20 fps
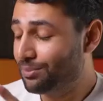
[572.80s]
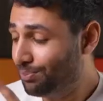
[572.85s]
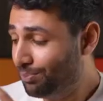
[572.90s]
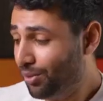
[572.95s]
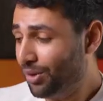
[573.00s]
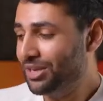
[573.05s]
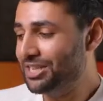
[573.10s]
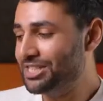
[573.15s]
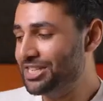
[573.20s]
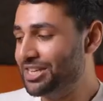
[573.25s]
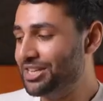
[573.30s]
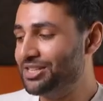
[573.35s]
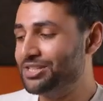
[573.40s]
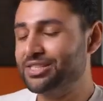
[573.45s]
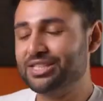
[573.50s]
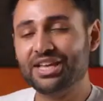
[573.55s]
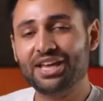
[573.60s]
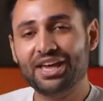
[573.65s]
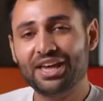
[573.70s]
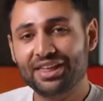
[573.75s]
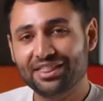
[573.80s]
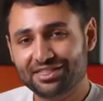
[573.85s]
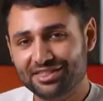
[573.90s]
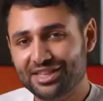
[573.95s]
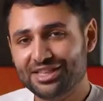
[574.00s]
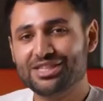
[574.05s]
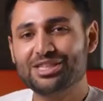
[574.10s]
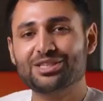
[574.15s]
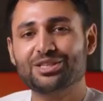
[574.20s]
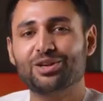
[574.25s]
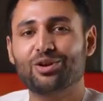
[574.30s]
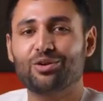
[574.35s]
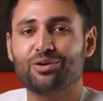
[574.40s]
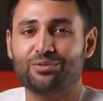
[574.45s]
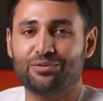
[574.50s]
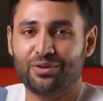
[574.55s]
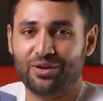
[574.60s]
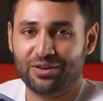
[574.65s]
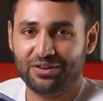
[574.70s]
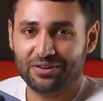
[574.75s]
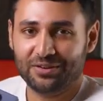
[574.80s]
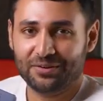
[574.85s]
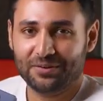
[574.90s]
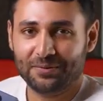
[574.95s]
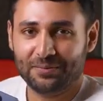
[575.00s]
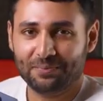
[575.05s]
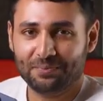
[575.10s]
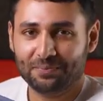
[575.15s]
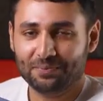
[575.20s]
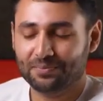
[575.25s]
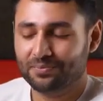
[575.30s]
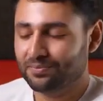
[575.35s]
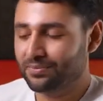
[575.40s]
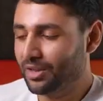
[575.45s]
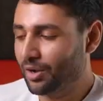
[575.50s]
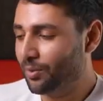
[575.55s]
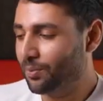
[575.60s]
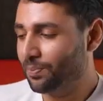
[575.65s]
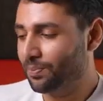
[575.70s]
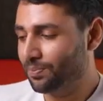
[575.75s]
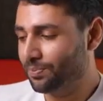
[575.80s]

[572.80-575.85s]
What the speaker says: point is, this is a lot of fun. Now,